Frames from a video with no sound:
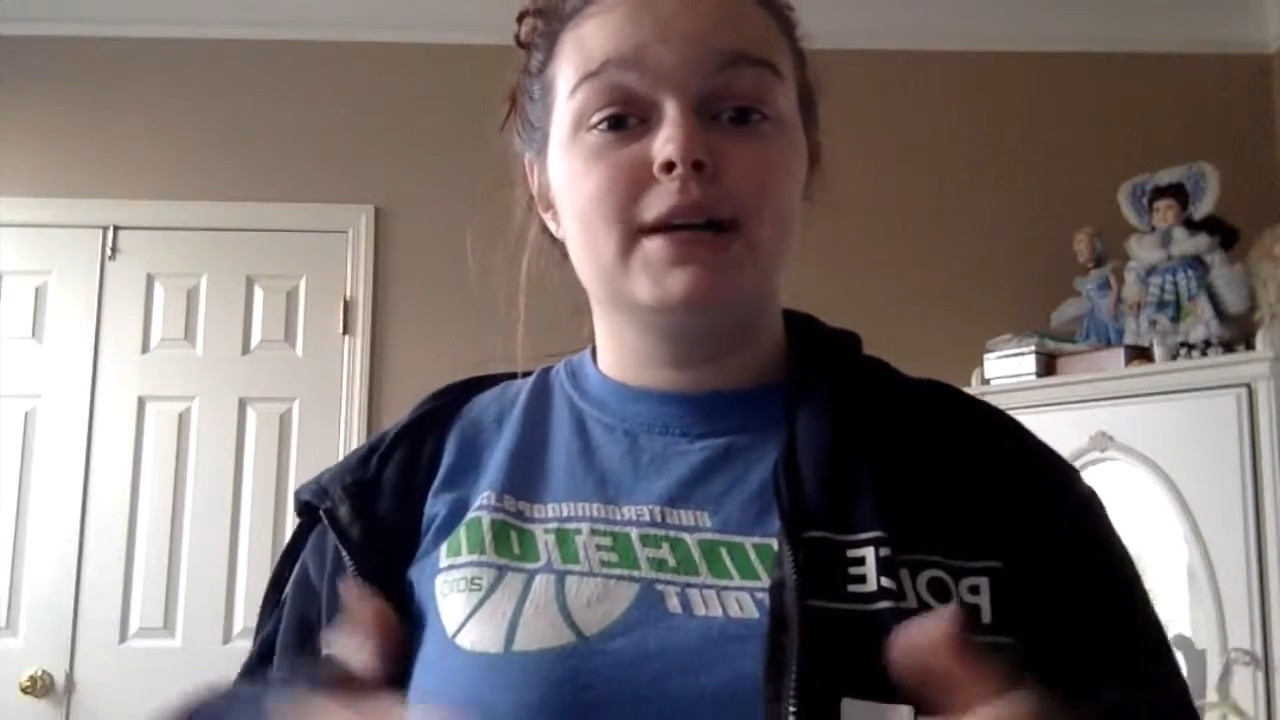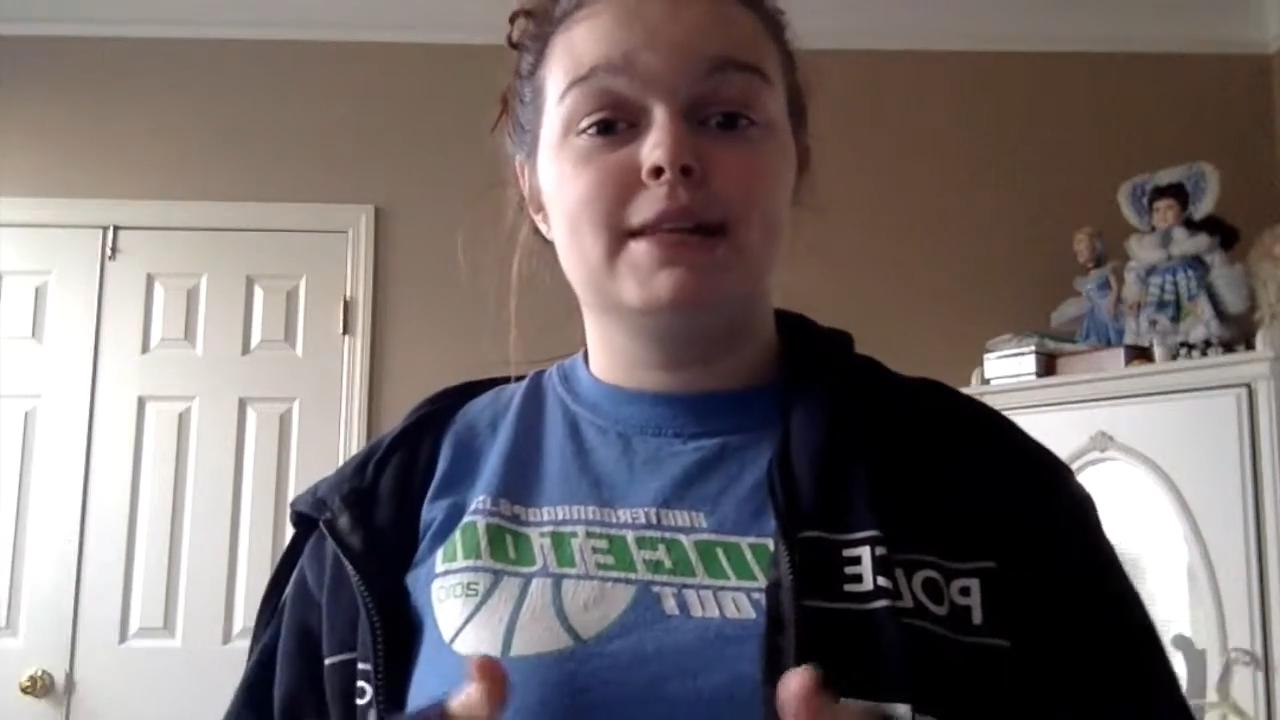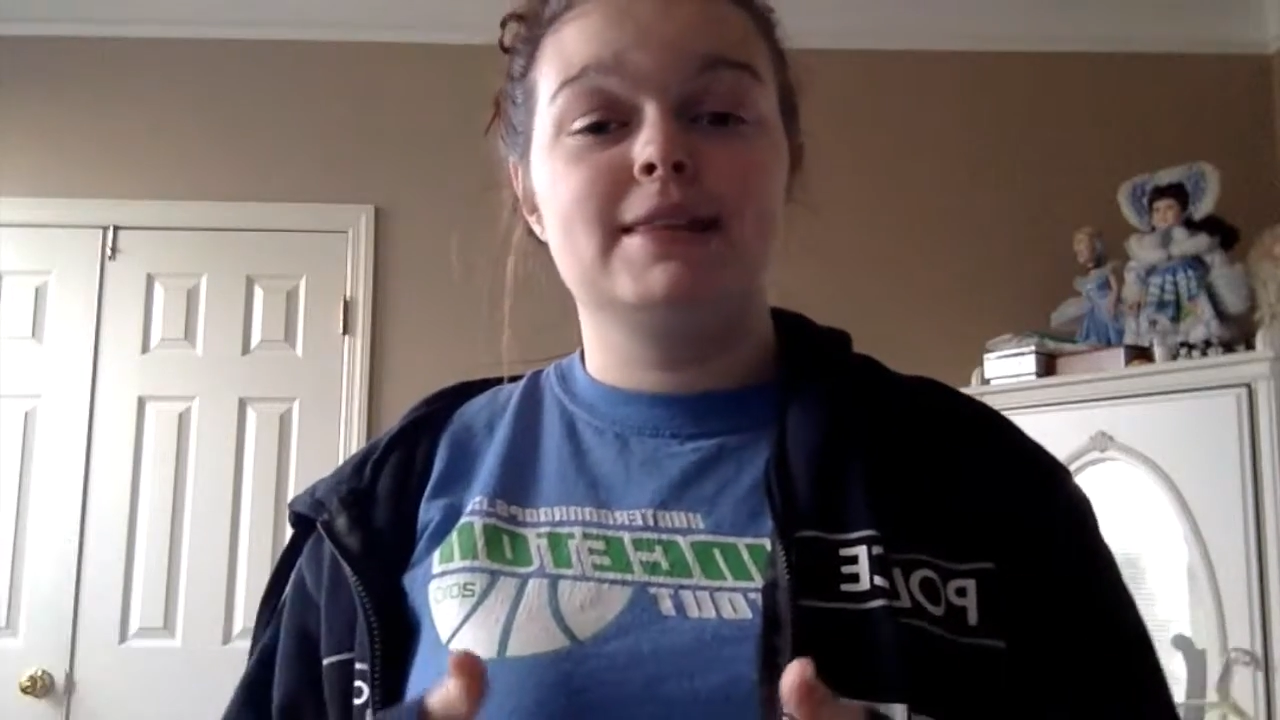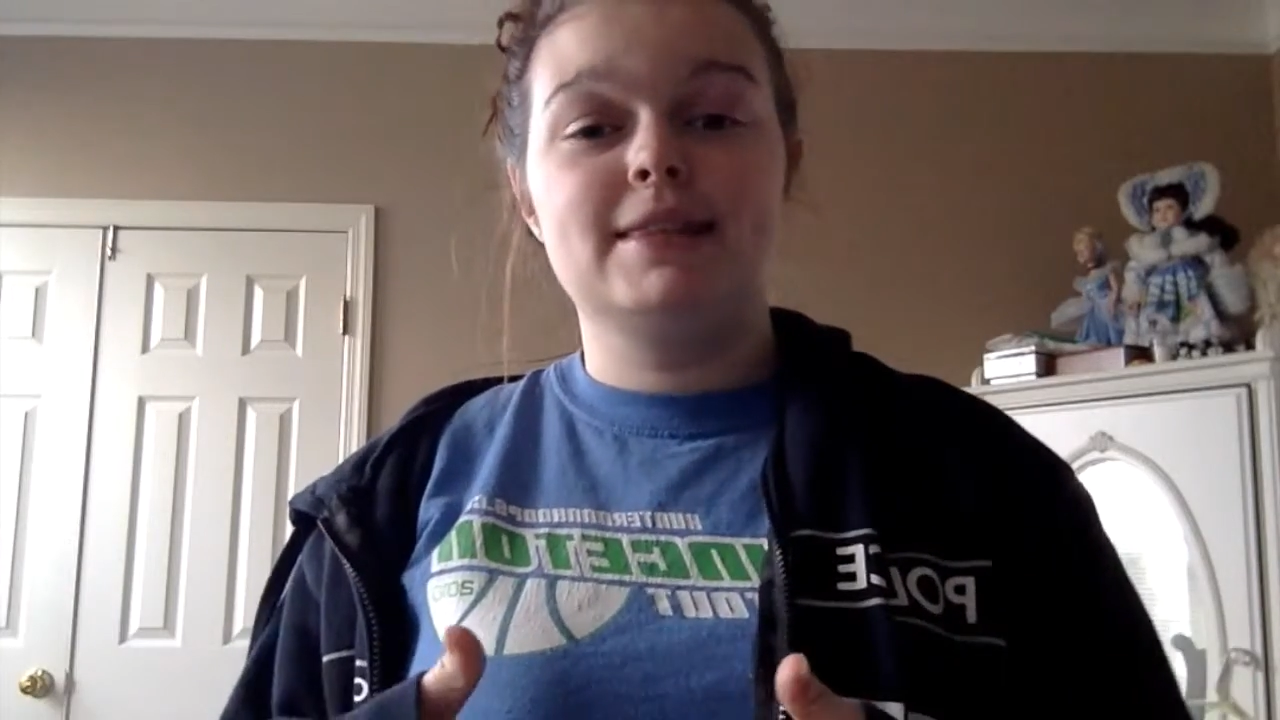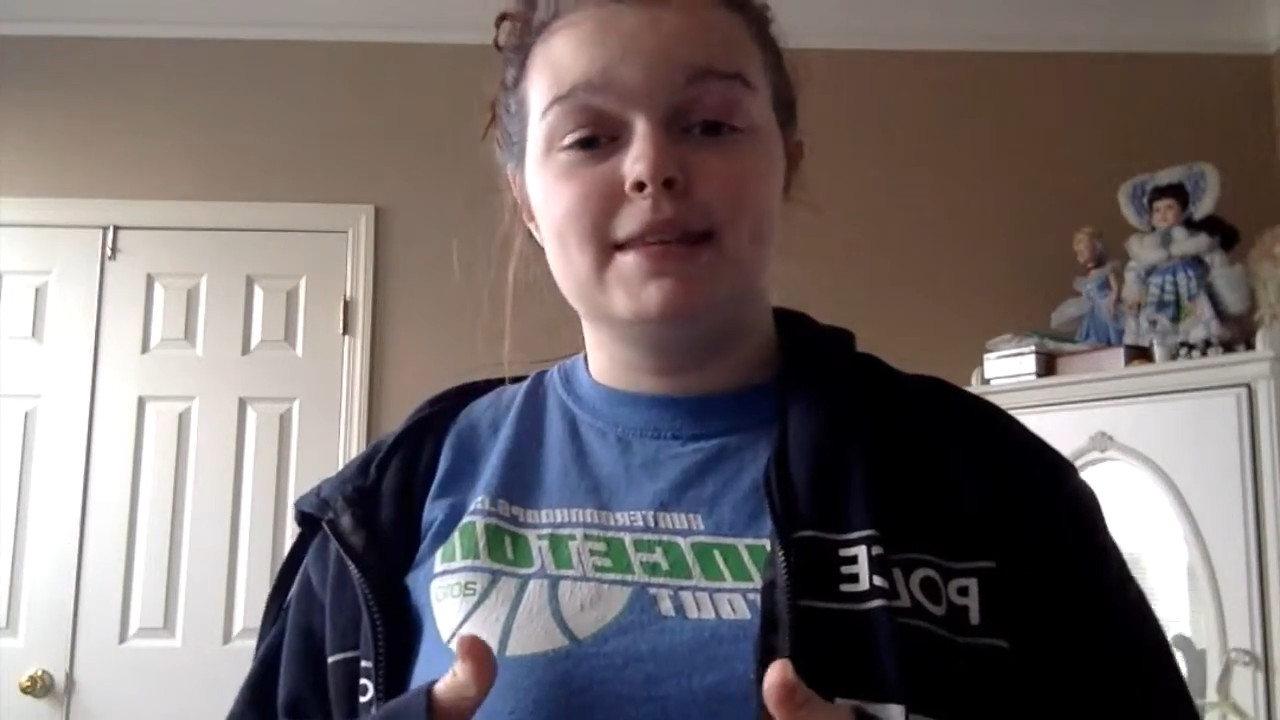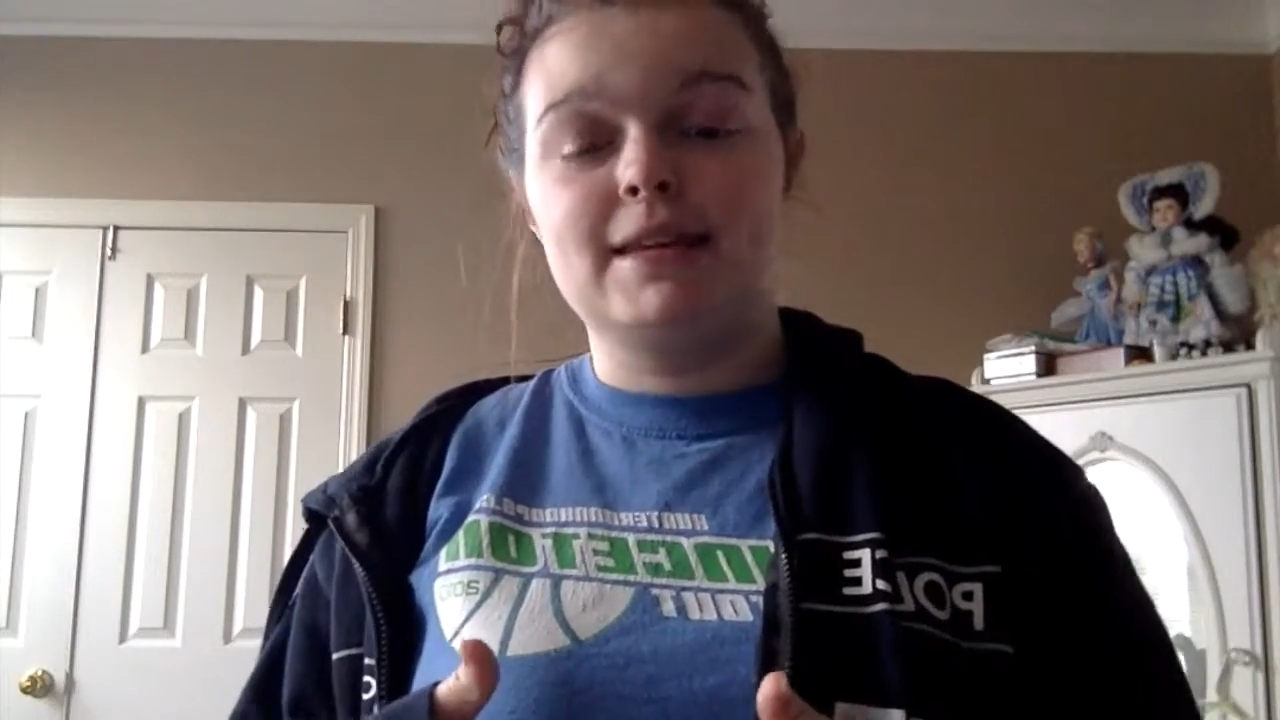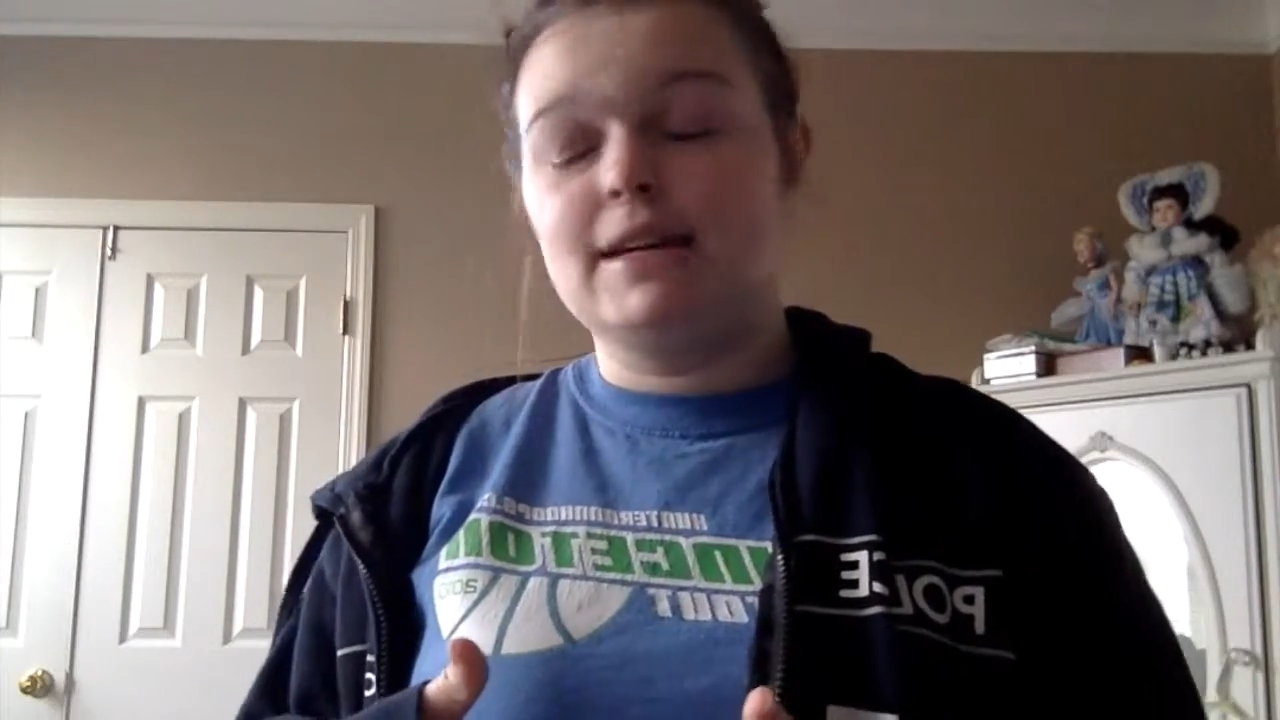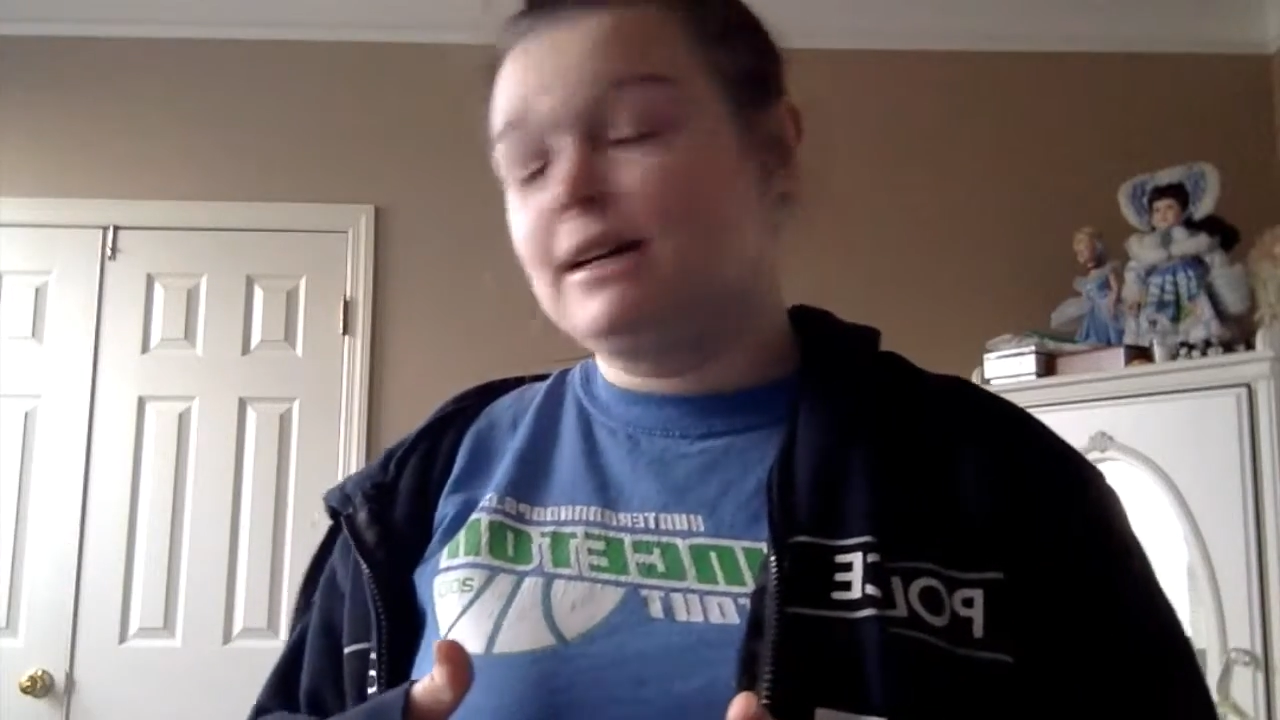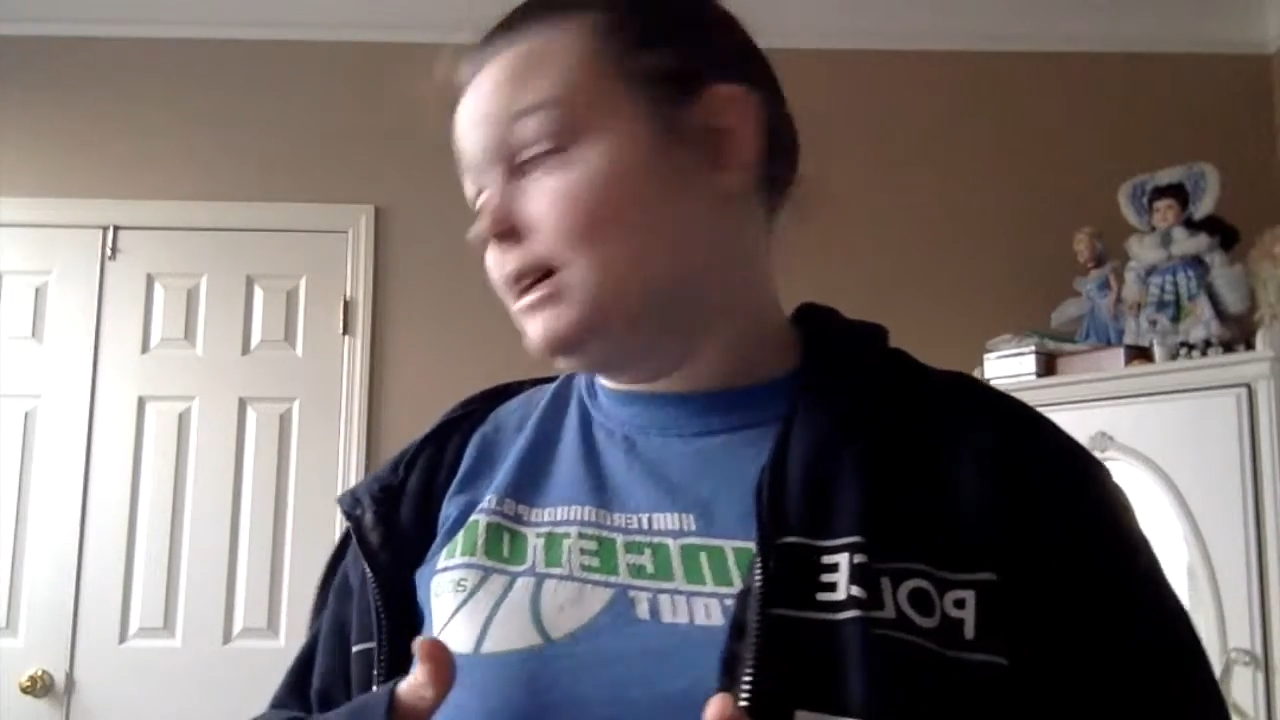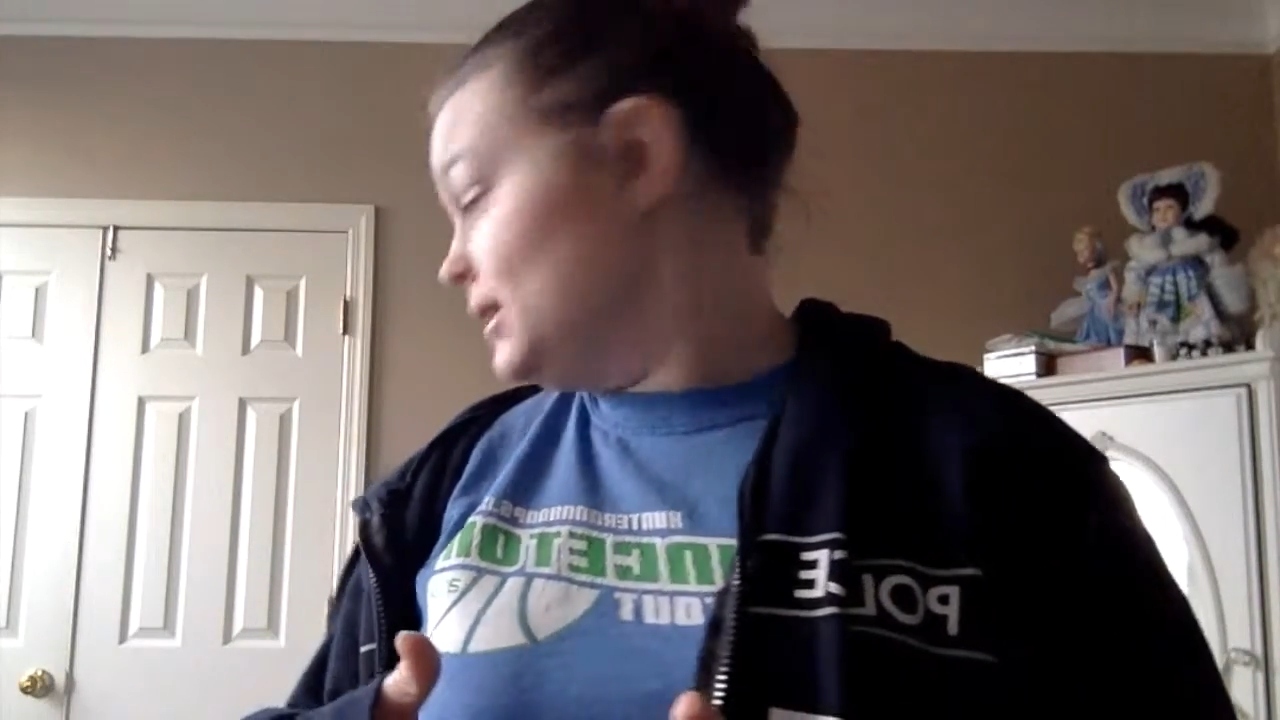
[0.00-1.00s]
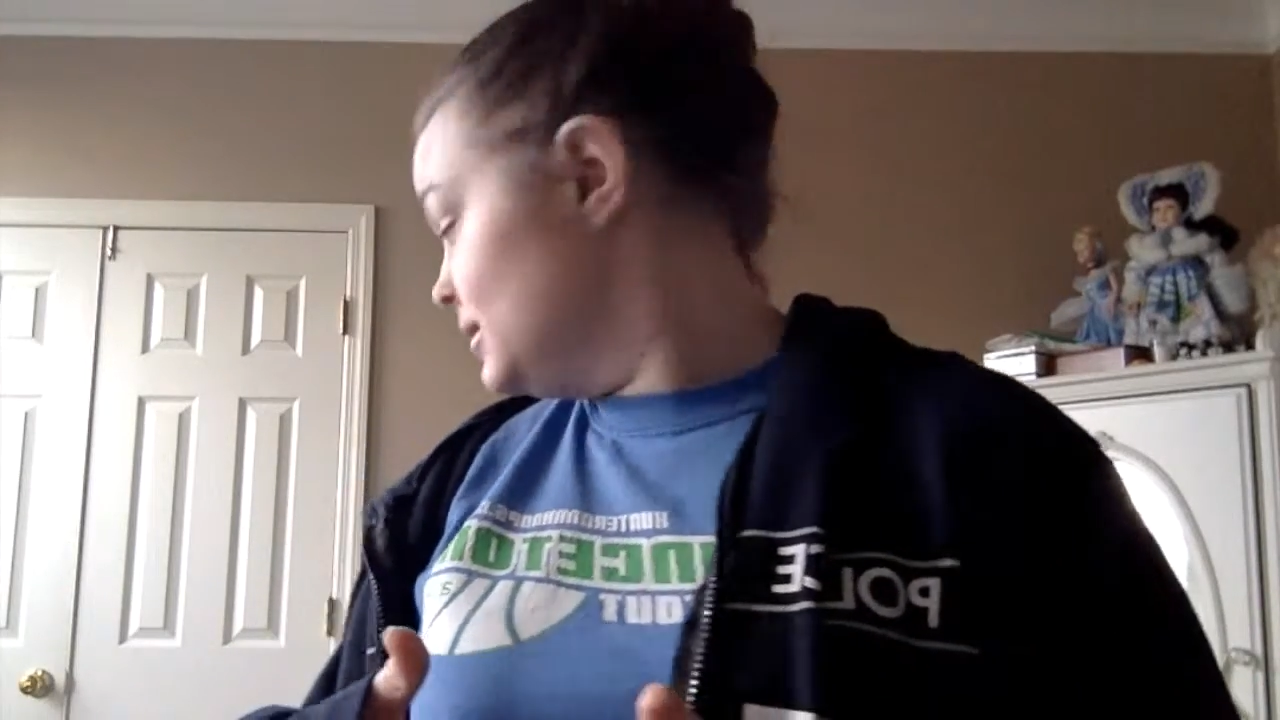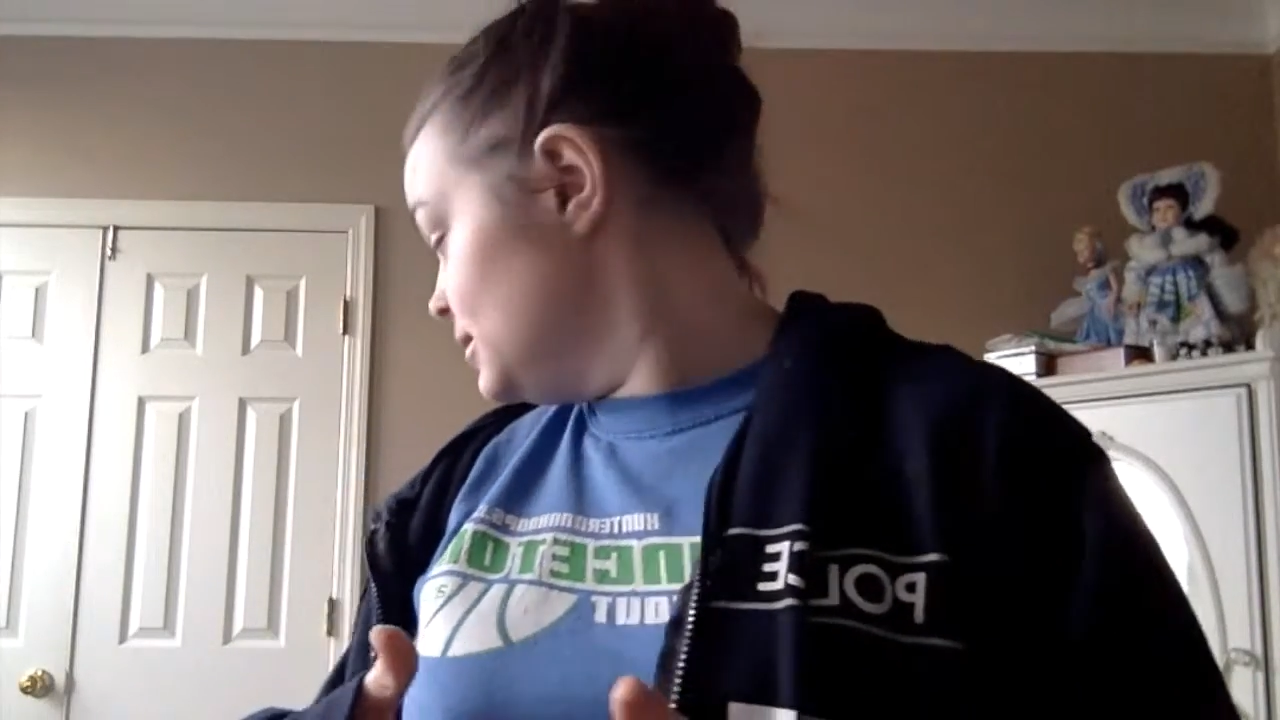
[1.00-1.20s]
in the uh,